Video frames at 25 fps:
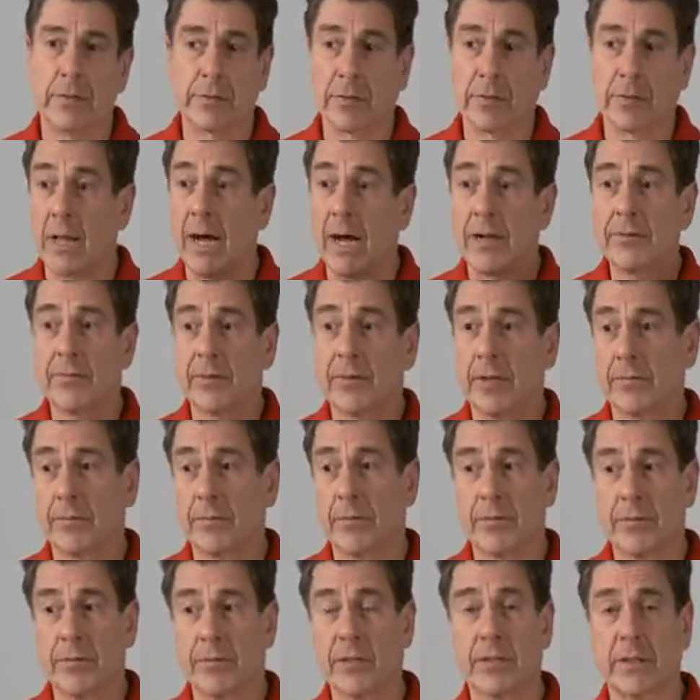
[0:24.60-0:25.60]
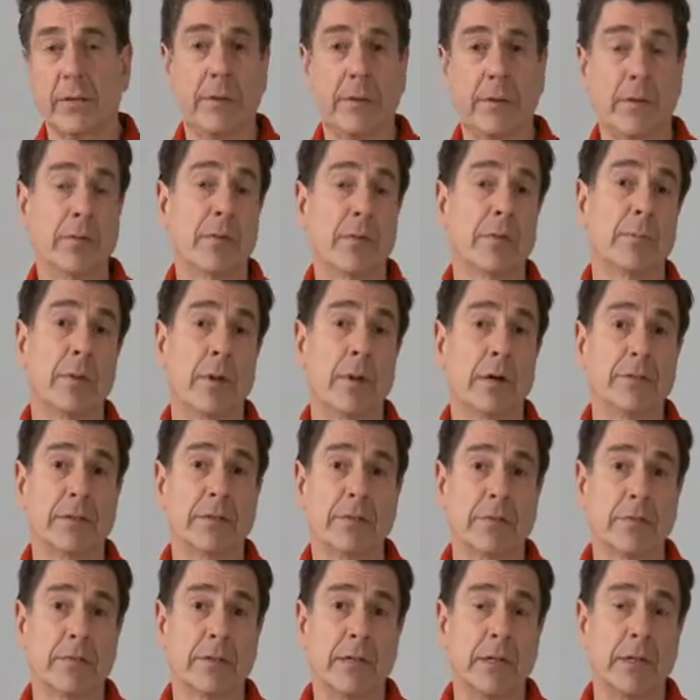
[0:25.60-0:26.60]
There's lots of things, for instance, that can be used as
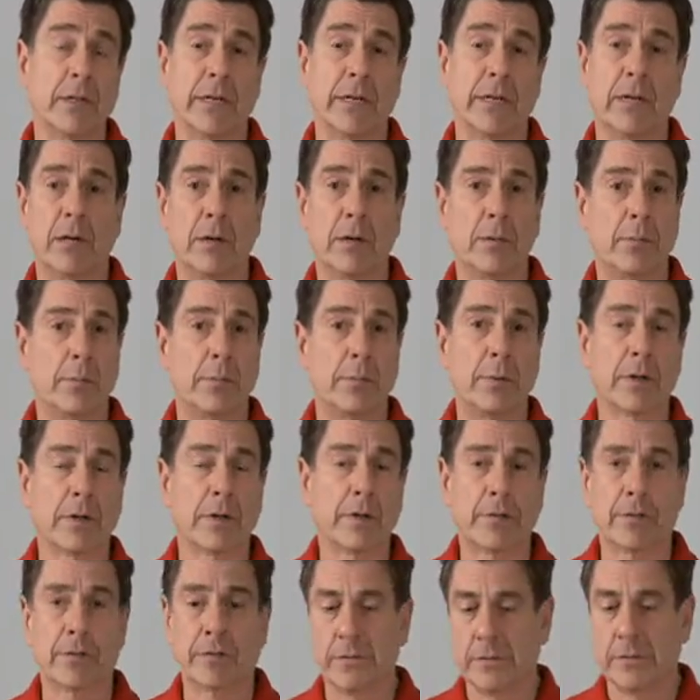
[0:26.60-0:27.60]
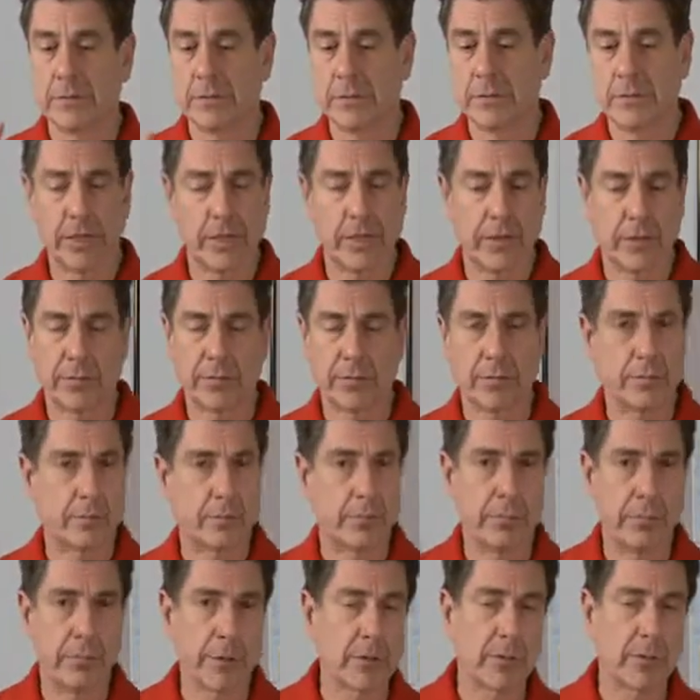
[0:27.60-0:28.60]
bludgeons. Books and chairs
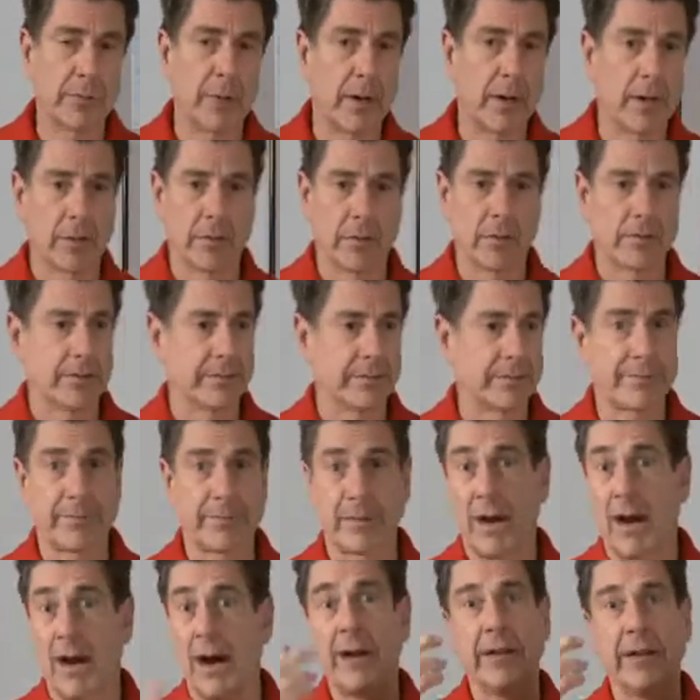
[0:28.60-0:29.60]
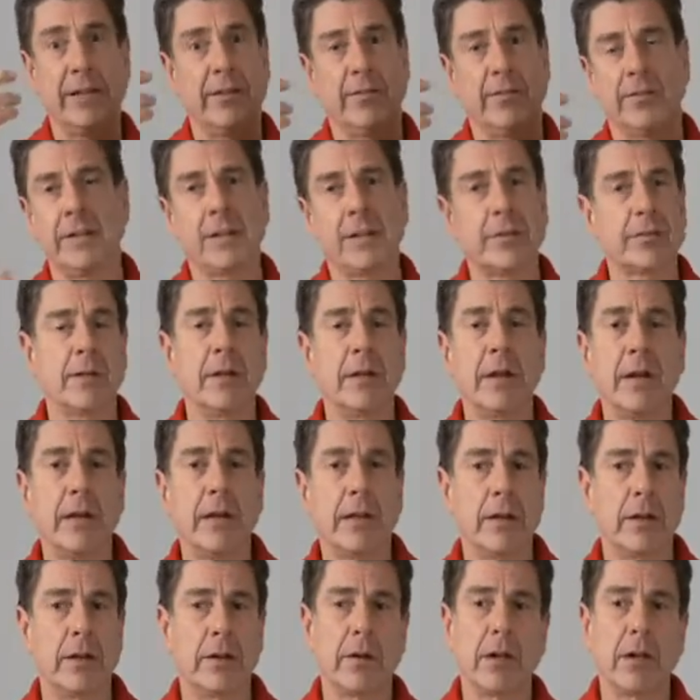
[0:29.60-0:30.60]
and beer bottles and hockey sticks.
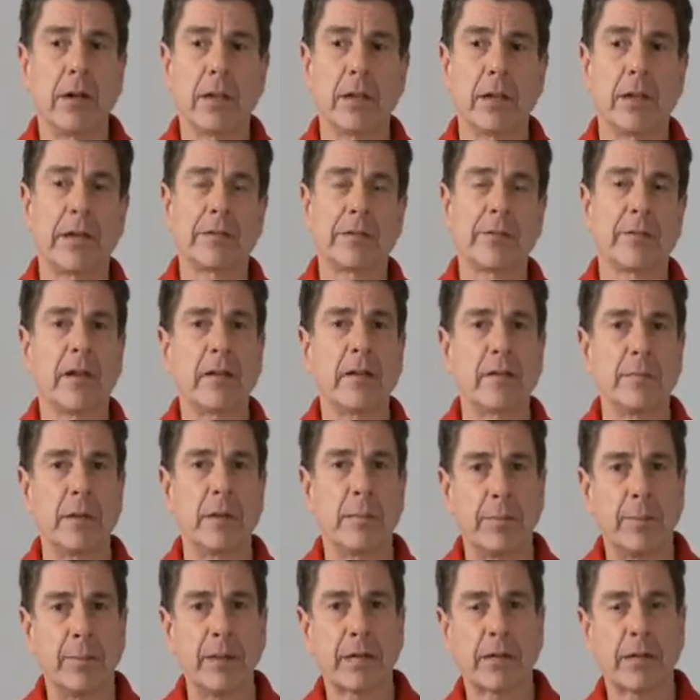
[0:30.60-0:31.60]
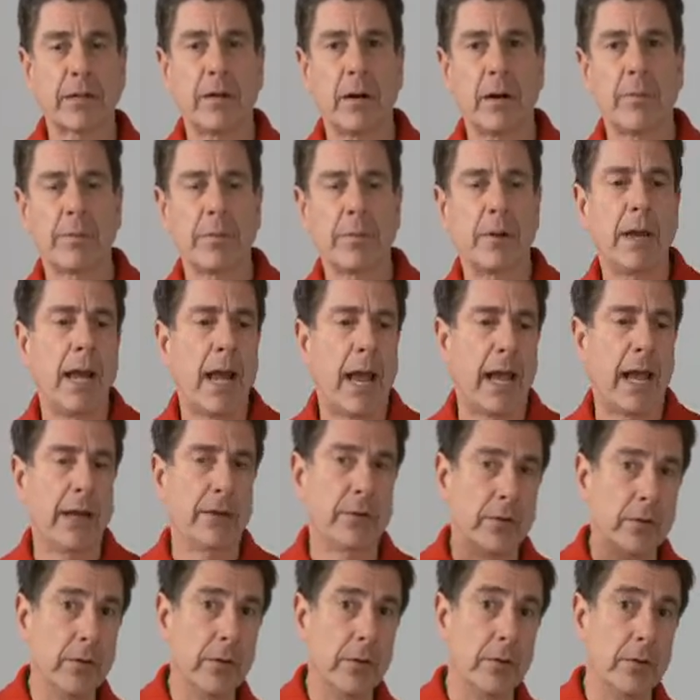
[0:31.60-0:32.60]
Lots of things can be picked up
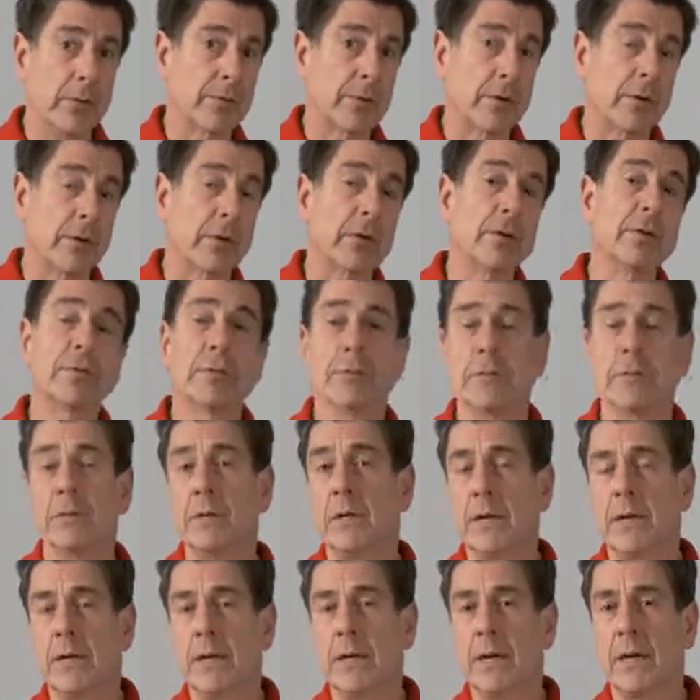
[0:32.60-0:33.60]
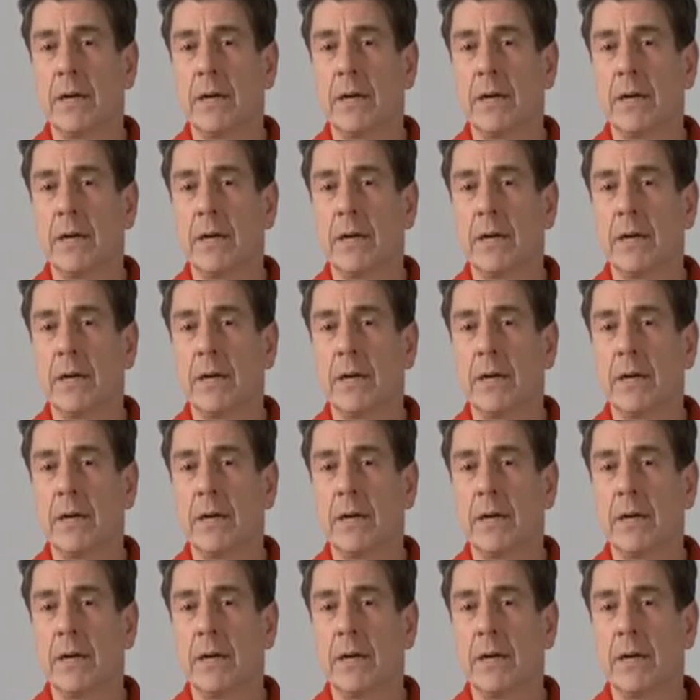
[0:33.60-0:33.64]
and used to hurt you